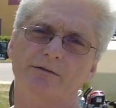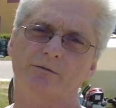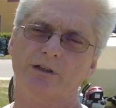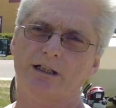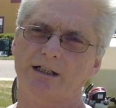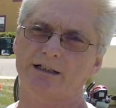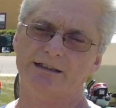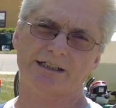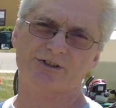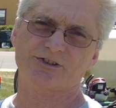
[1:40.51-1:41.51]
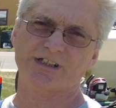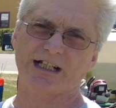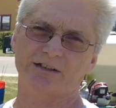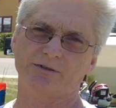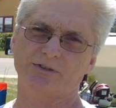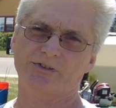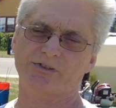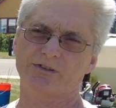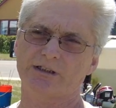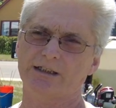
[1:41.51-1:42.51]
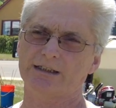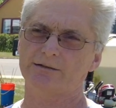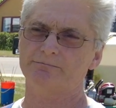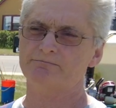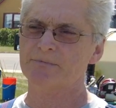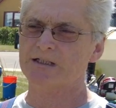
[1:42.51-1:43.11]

uh, and that's just the annuals. Um,